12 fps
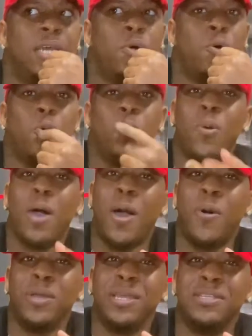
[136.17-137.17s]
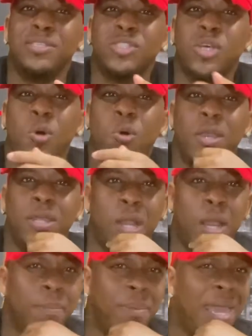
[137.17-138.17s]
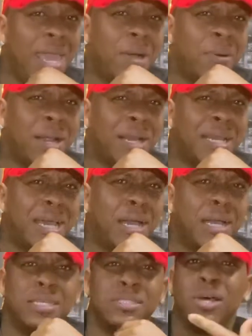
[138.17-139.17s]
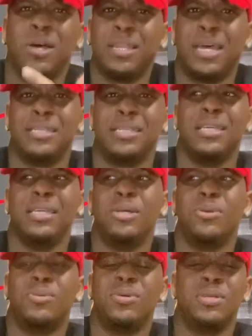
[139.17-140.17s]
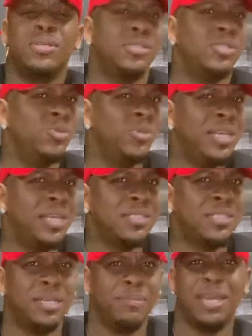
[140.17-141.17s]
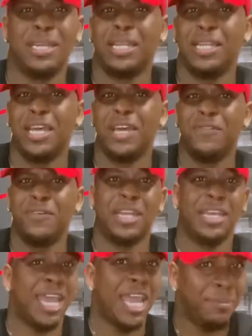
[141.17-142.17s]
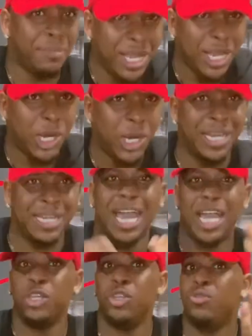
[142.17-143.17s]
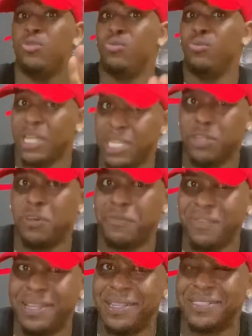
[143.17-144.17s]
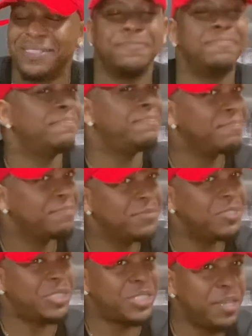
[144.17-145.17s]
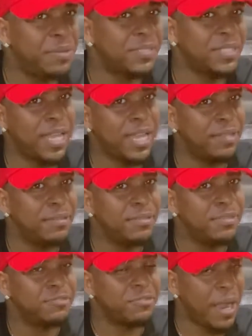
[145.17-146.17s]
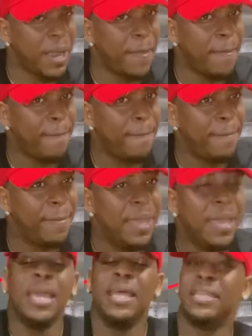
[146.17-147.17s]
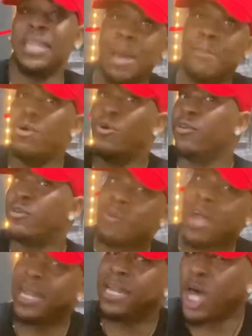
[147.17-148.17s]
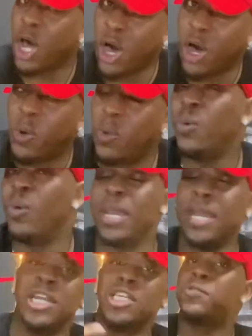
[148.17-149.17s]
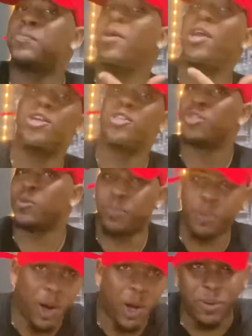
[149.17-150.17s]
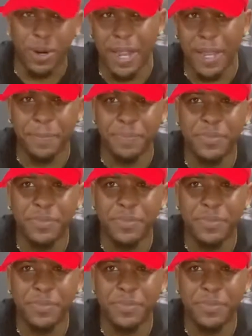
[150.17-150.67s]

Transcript: why we so in our bag right now, because all I did was do this and made a left and came here, and now you in your feelings. You see what I'm saying? Right? Now moving right along, we're in the spiritual part, right?